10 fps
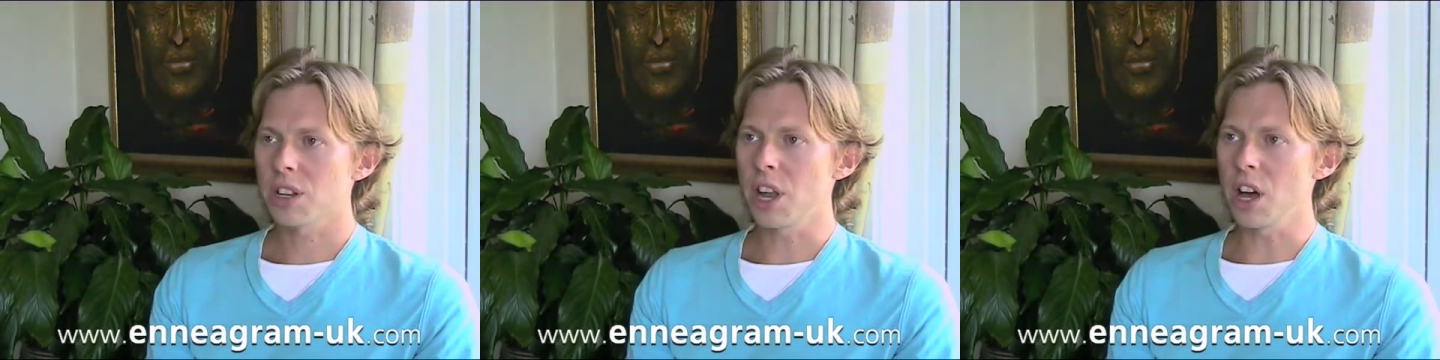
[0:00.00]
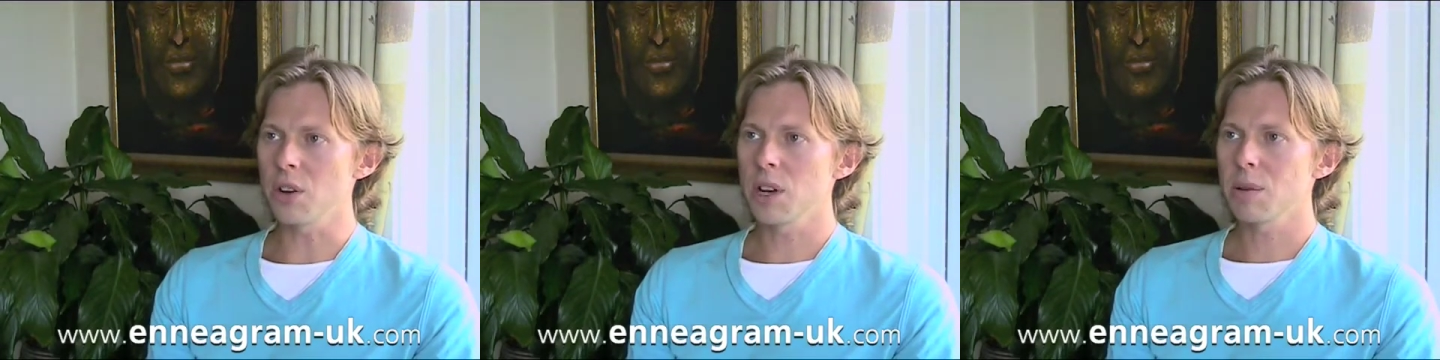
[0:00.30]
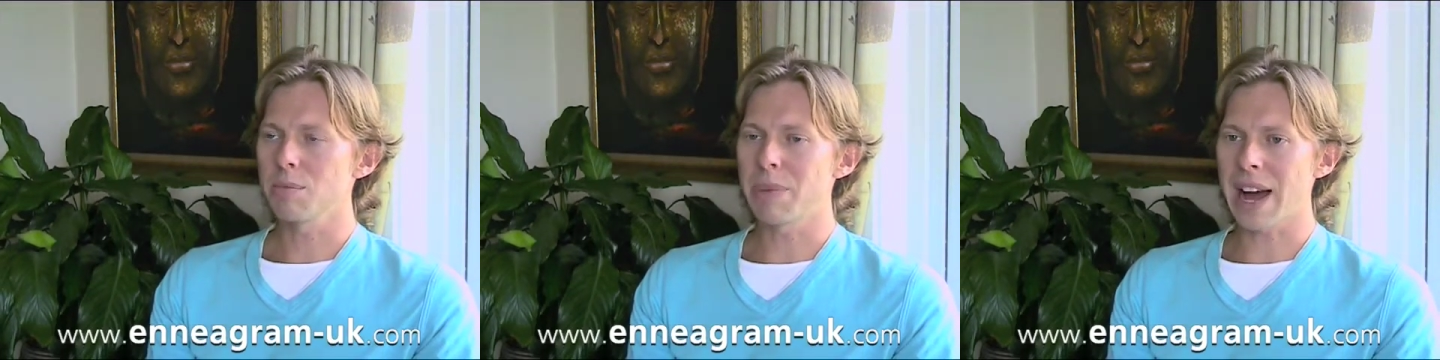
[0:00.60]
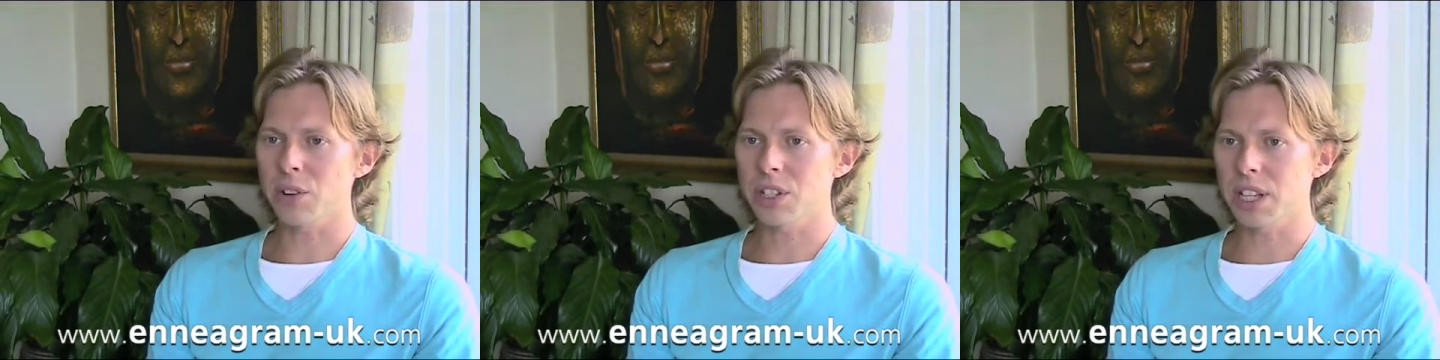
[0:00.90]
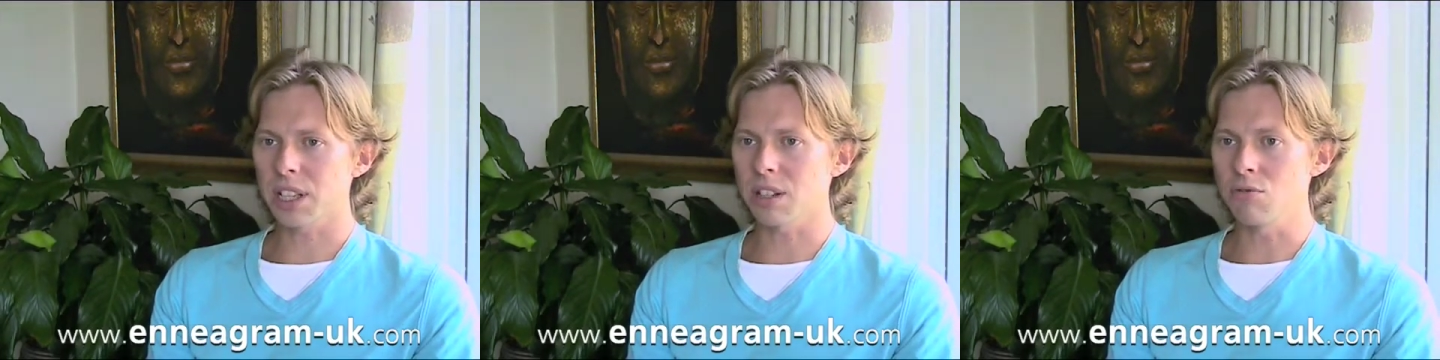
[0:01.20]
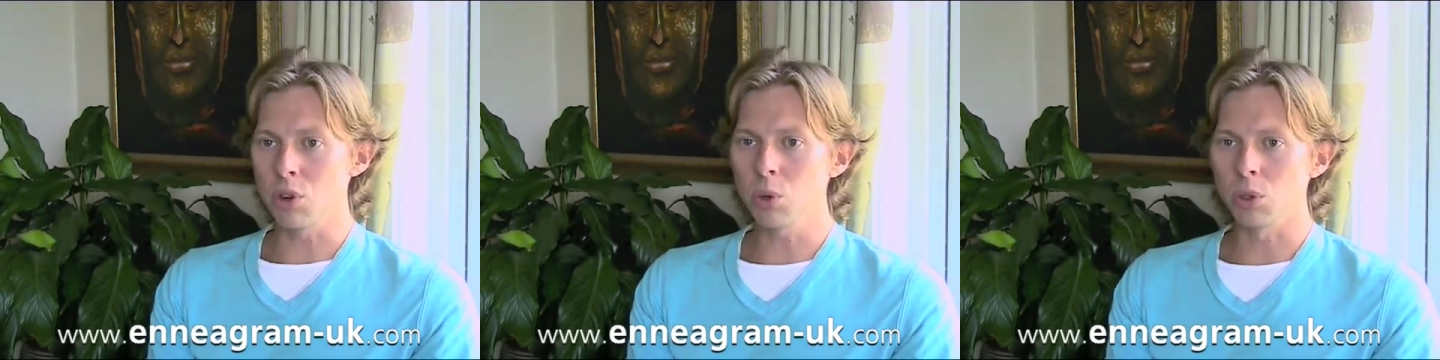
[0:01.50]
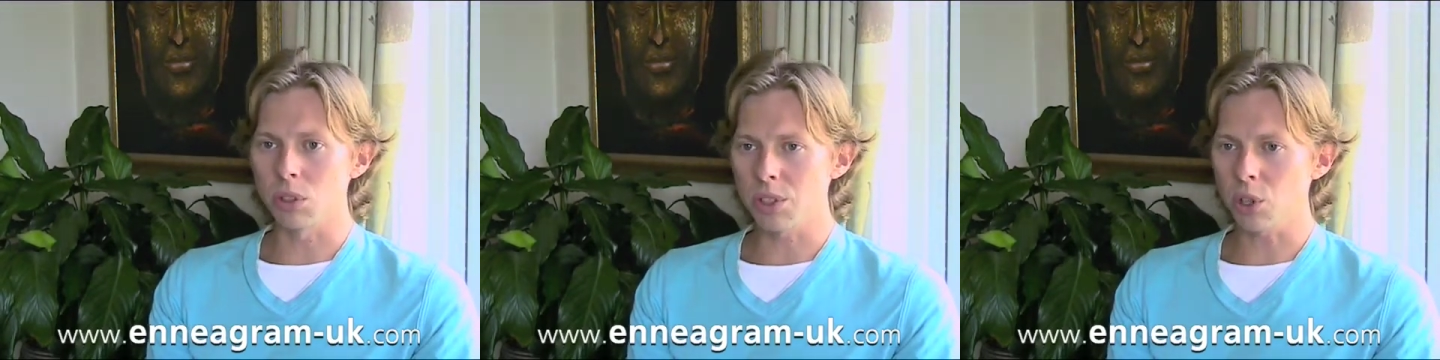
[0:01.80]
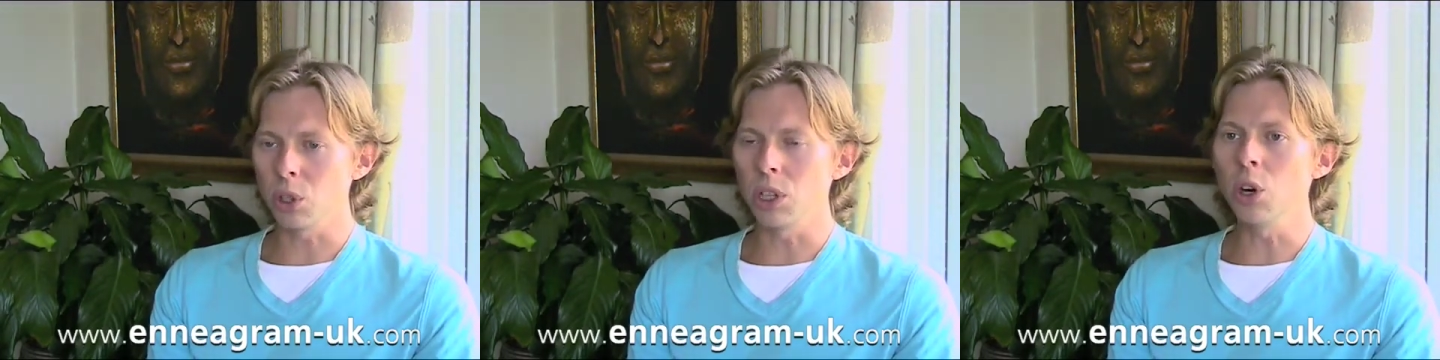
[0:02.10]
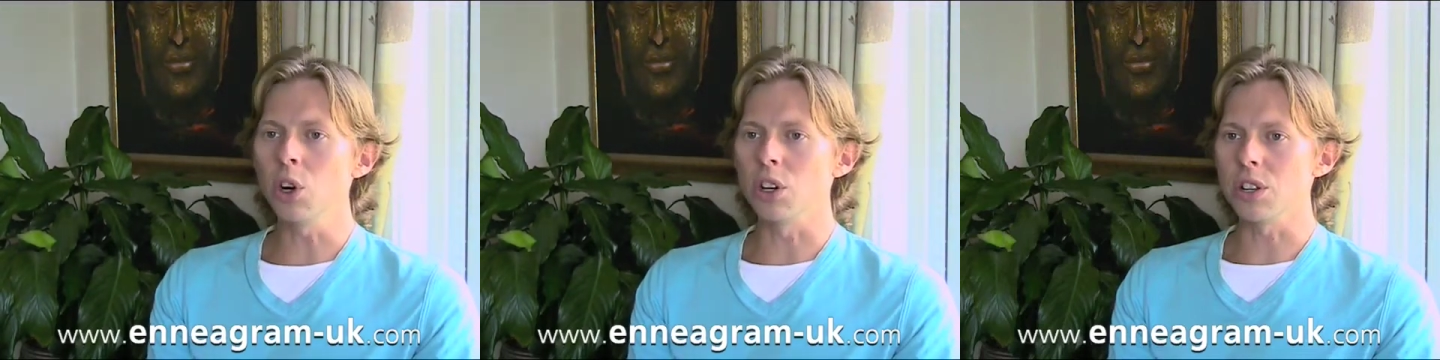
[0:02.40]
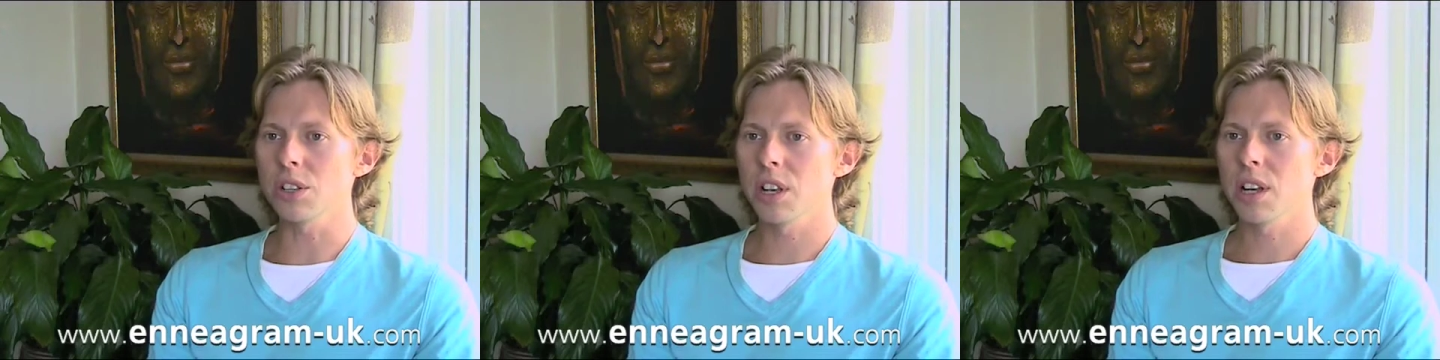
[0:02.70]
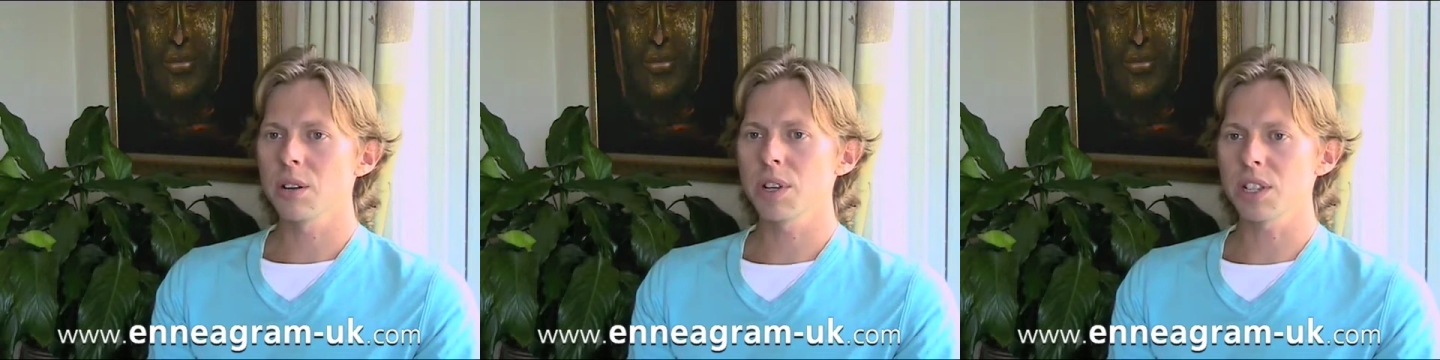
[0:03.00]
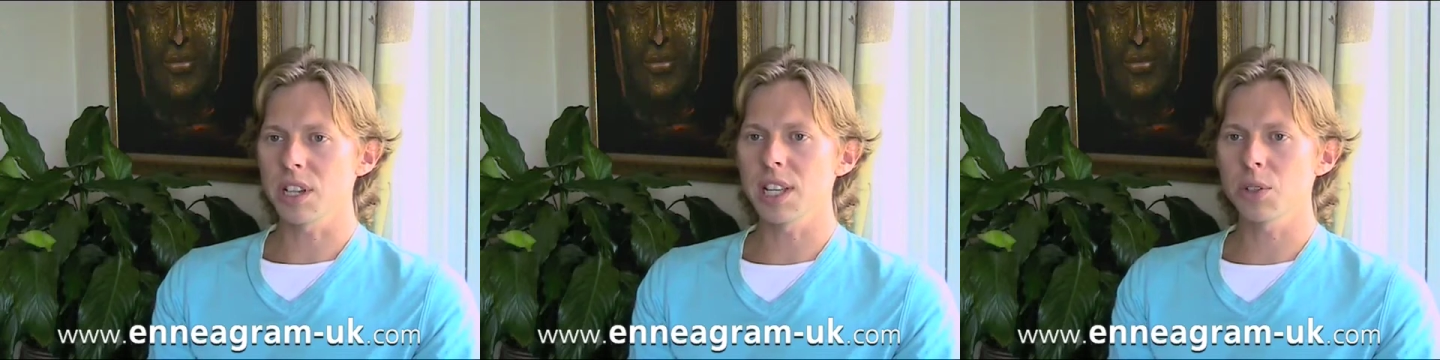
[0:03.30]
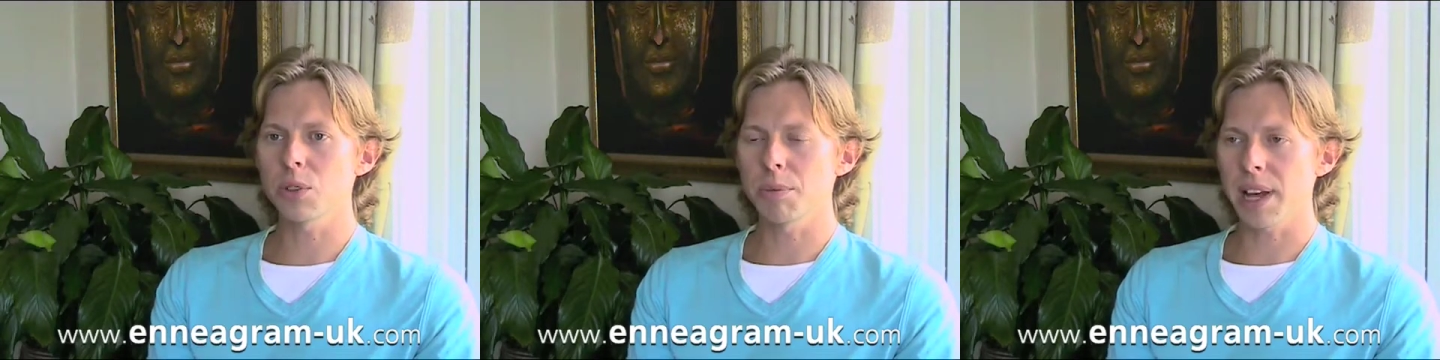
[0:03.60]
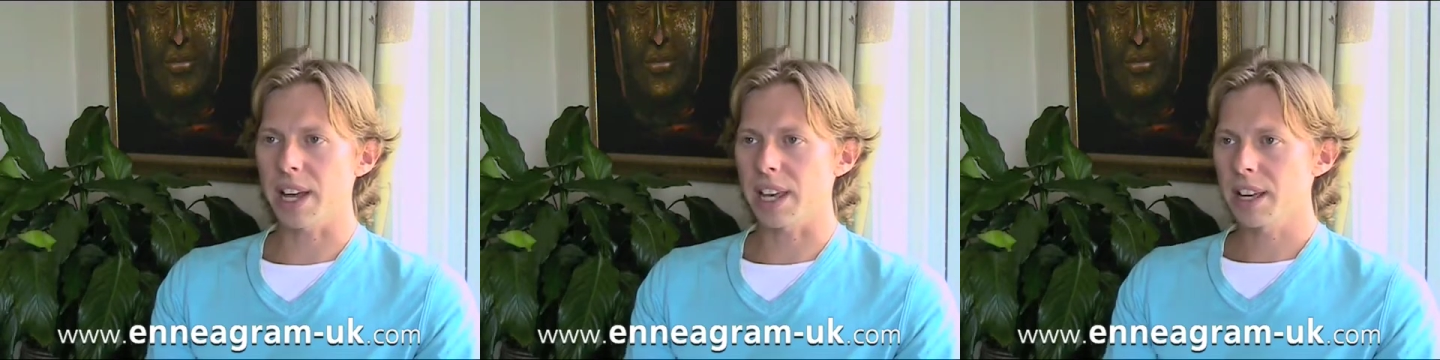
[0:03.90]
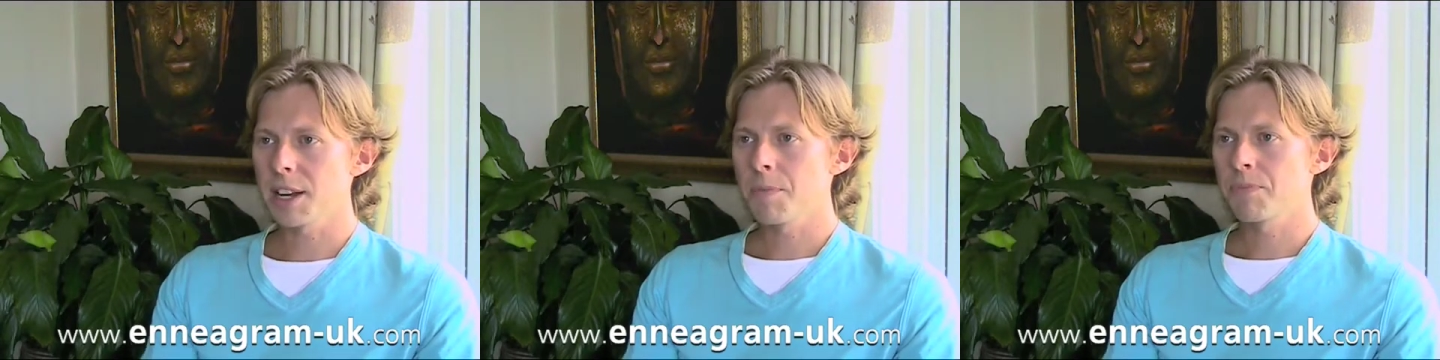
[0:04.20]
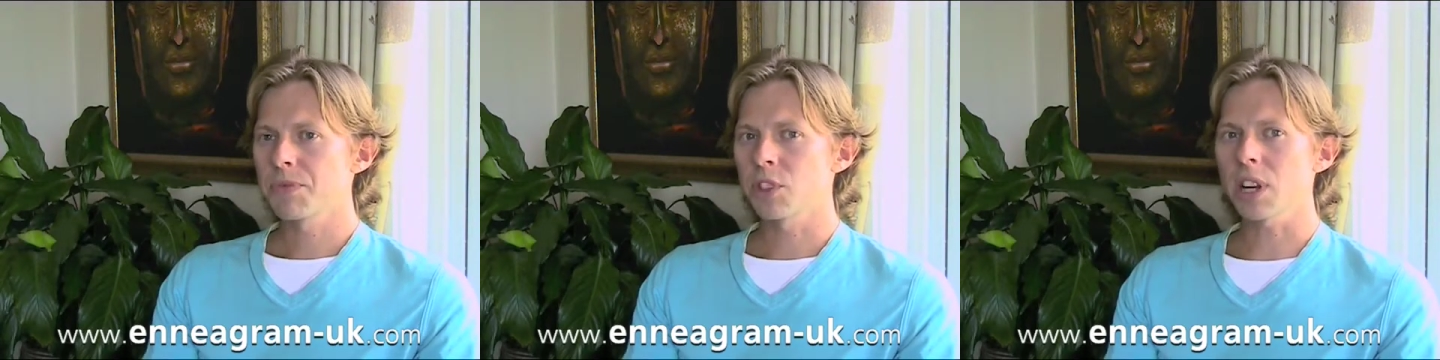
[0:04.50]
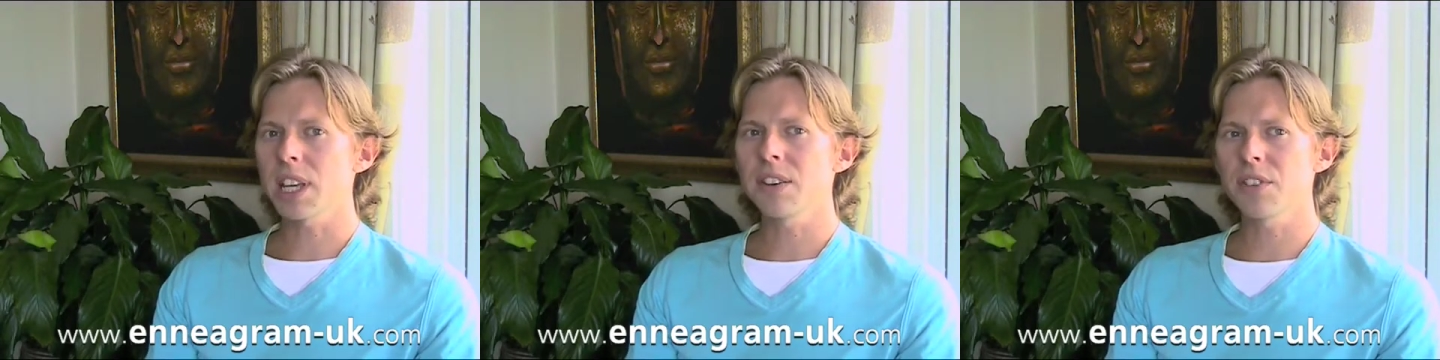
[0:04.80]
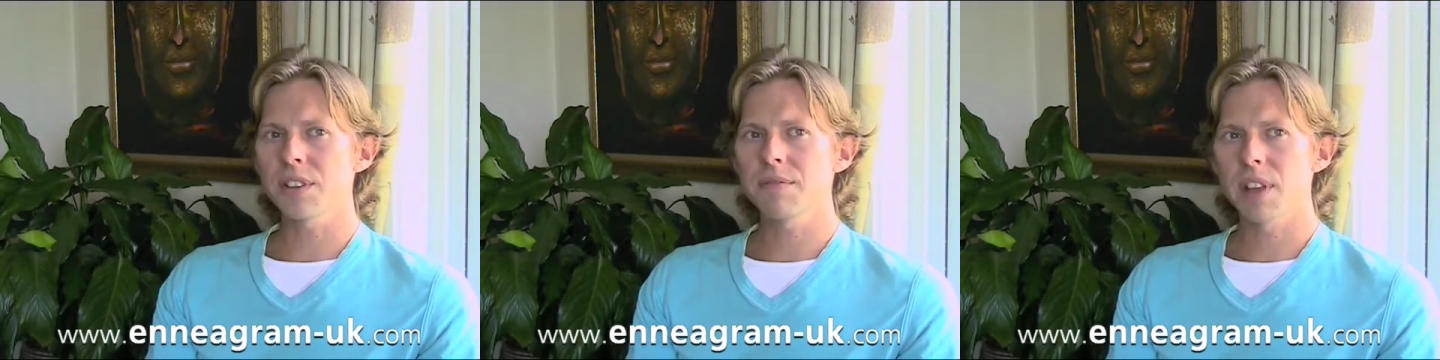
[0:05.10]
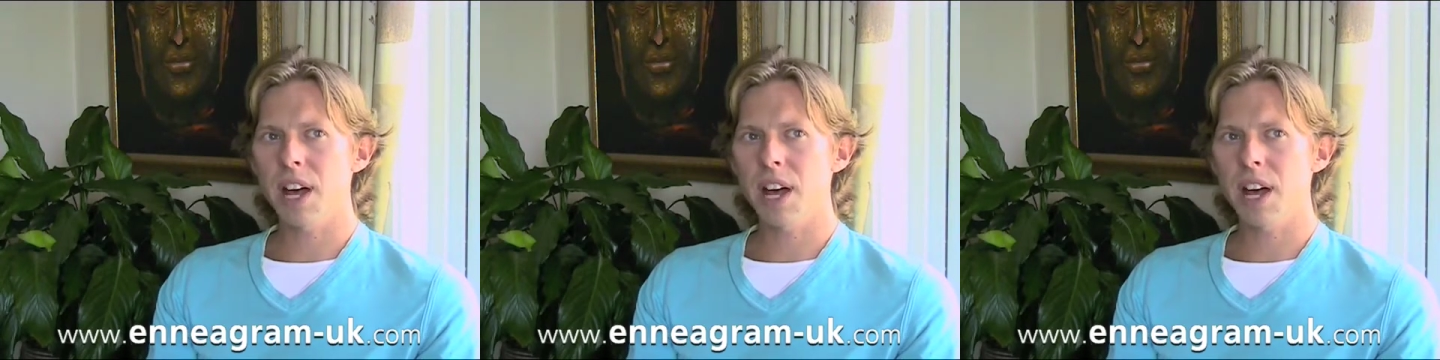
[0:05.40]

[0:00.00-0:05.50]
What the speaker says: no bounding rules or laws which it needs to obey. Not even